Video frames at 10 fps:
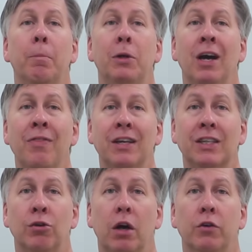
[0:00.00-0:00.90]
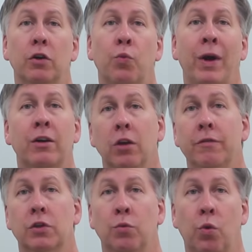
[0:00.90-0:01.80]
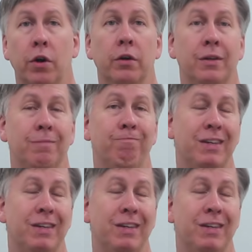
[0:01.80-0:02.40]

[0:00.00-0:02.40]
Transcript: Beyond this, however, when gloves are worn